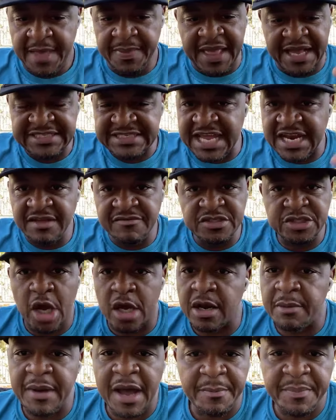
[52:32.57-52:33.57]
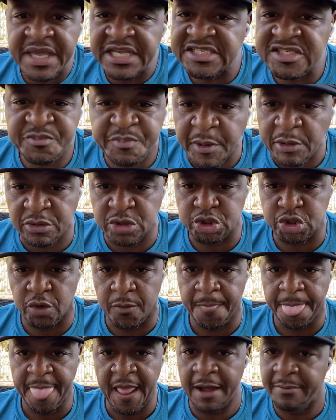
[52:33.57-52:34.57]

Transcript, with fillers: And that's not even talking about being spiritual.